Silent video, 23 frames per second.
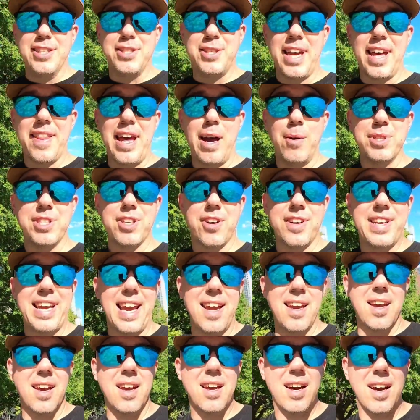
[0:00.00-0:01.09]
So yeah, that was our
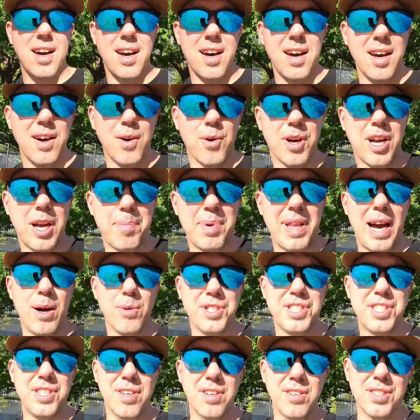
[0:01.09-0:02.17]
day, or a couple
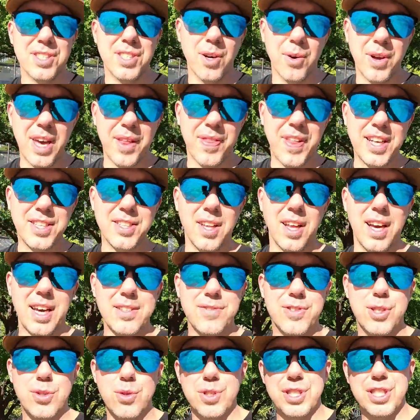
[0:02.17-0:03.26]
hours here. So yeah, thanks a
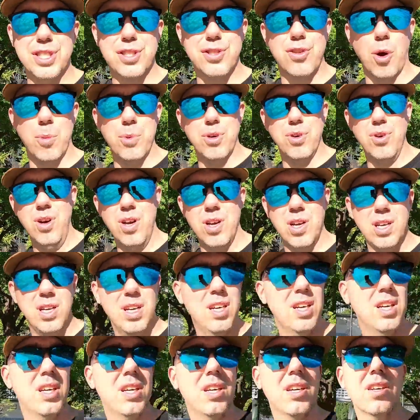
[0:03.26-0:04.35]
lot to Tsutomu.
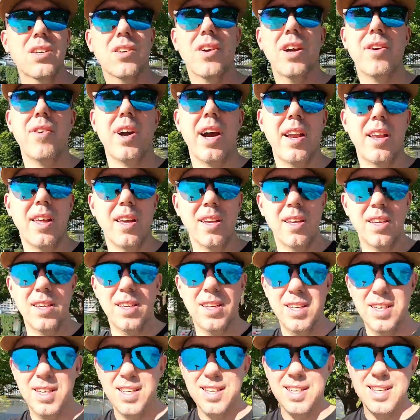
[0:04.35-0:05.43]
Great riding.
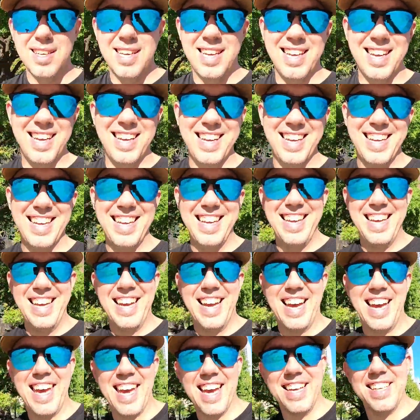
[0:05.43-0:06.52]

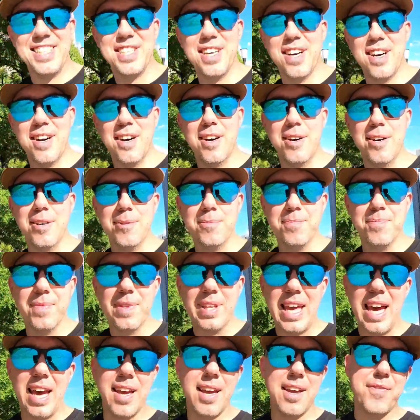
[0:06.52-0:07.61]
And
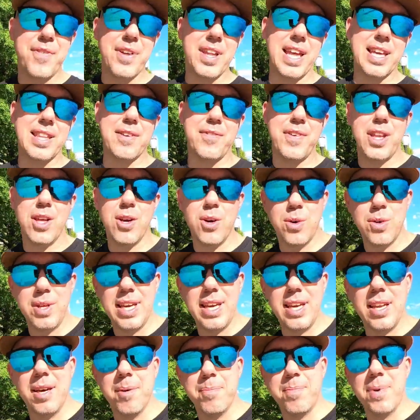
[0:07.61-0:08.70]
yeah, if you liked the video,
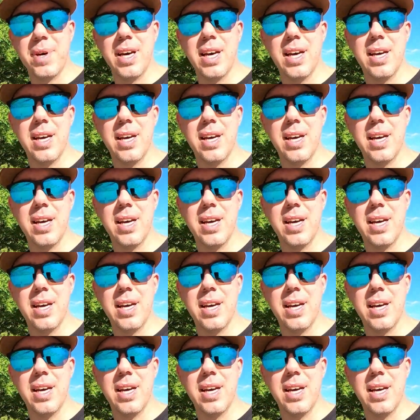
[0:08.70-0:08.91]
hit up